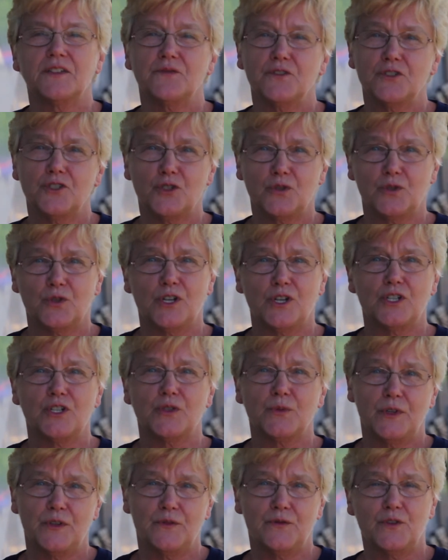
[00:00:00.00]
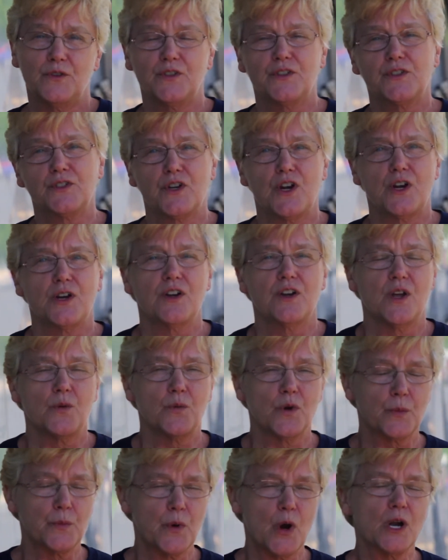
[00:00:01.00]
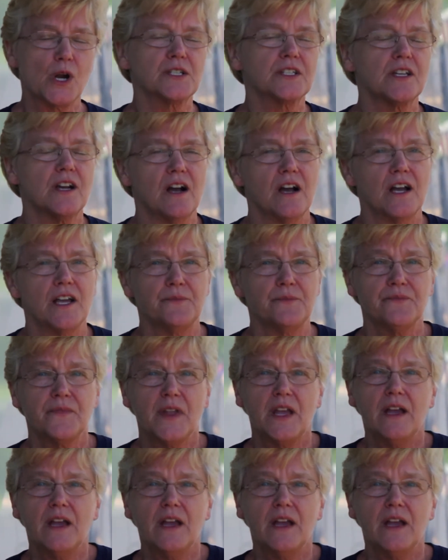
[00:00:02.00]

for George when I first started. I worked part-time.